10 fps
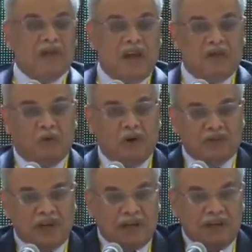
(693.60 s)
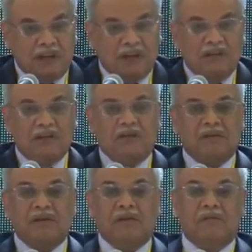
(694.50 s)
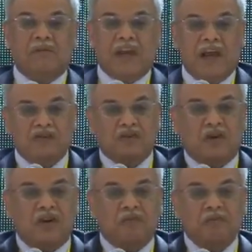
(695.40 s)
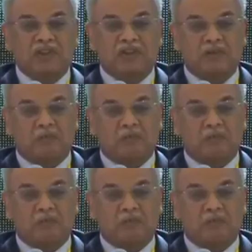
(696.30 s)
it was at the behest of Mr.